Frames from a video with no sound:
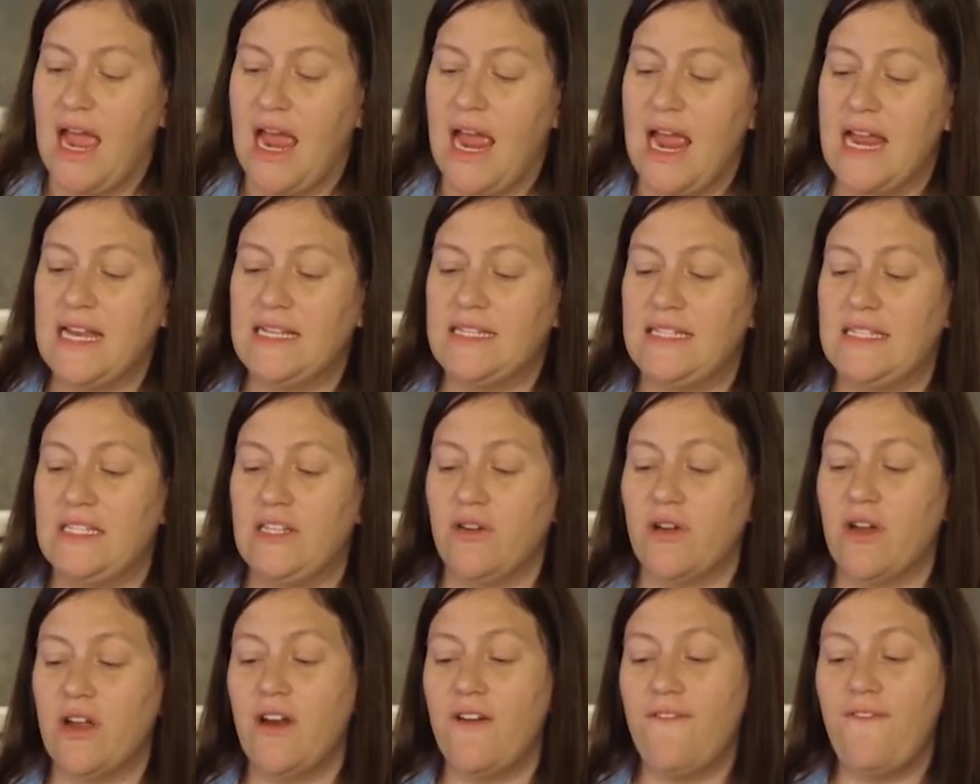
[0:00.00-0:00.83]
It's
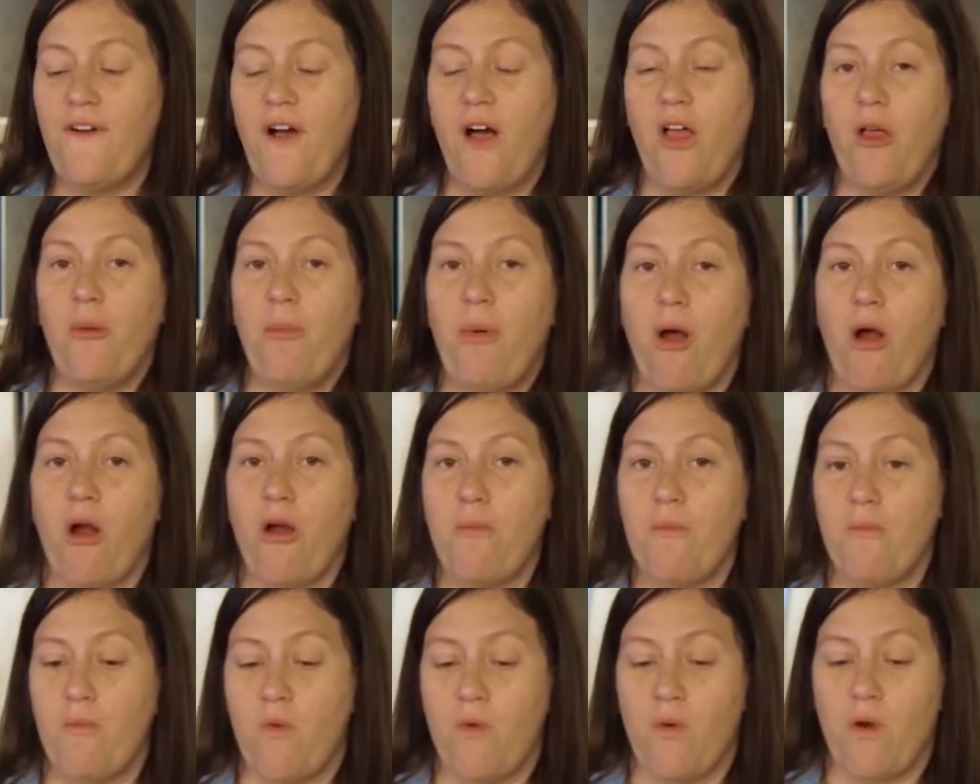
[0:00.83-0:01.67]
still gonna fall
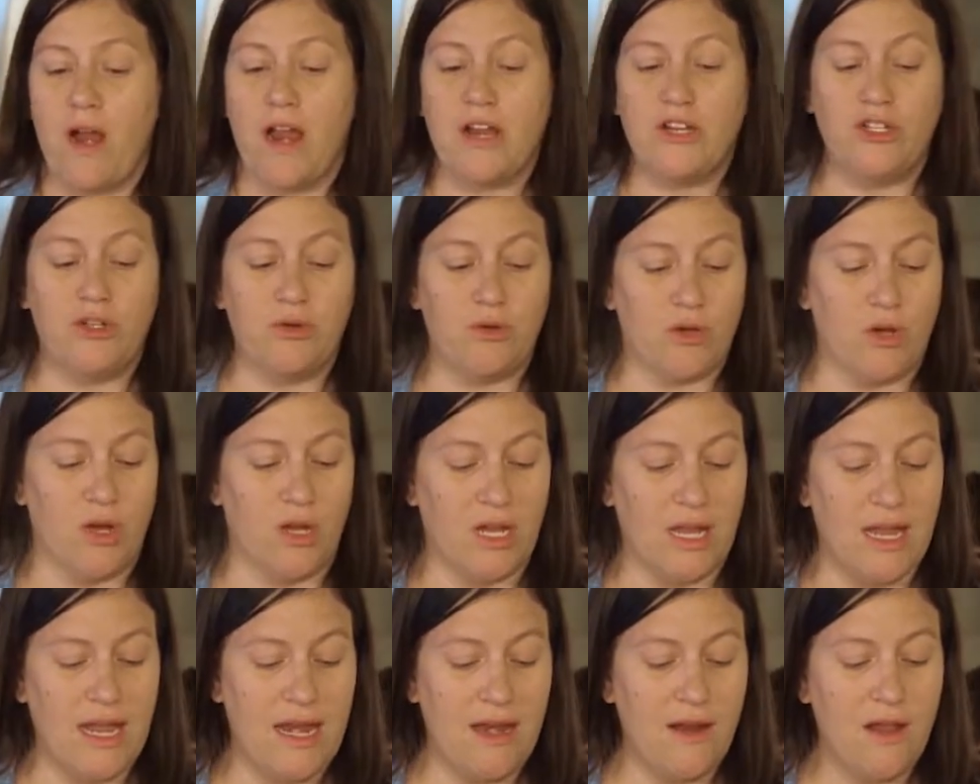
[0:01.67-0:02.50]
apart more as you
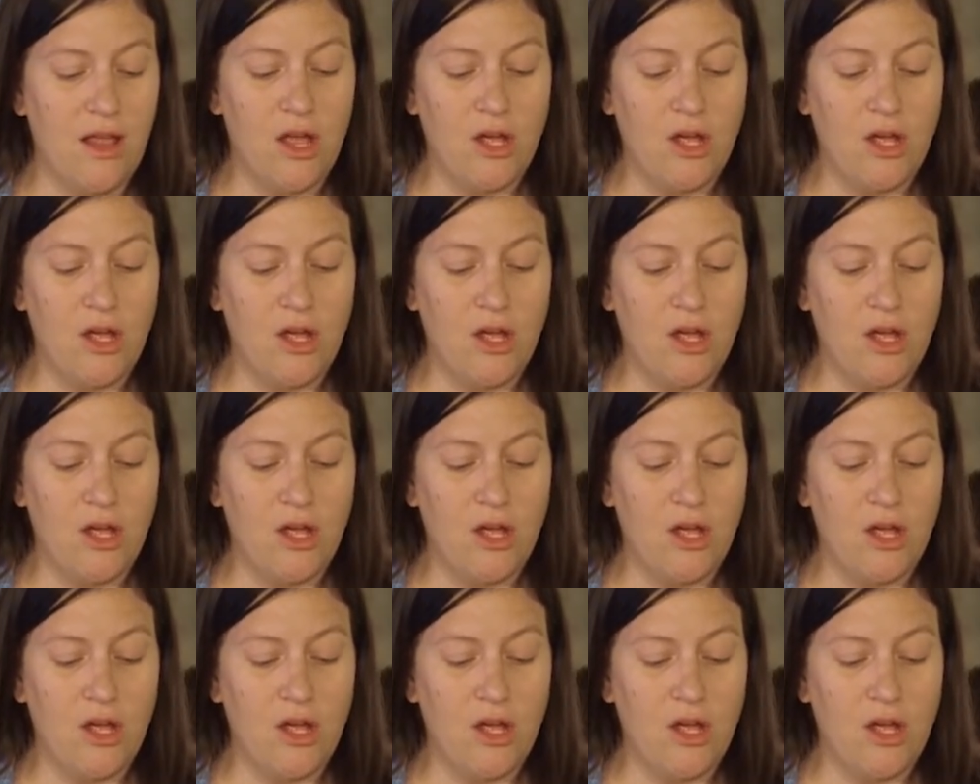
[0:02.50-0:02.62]
cook it,